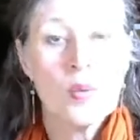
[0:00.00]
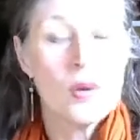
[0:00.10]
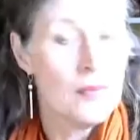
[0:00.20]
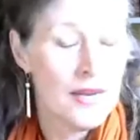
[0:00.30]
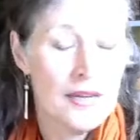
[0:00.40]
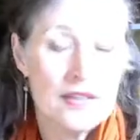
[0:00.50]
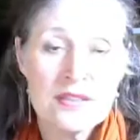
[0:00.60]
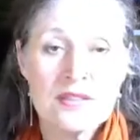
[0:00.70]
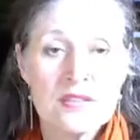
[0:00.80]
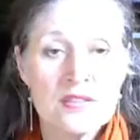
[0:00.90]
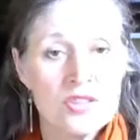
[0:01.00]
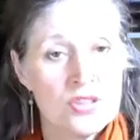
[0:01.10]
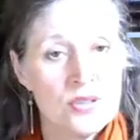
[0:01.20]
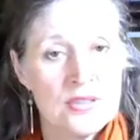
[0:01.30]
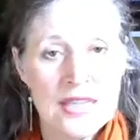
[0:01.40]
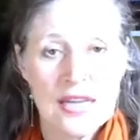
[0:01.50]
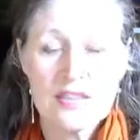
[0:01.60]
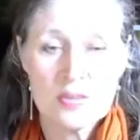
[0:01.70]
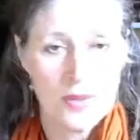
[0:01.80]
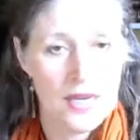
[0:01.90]
we might choose that
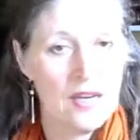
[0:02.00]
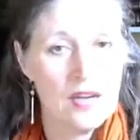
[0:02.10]
depending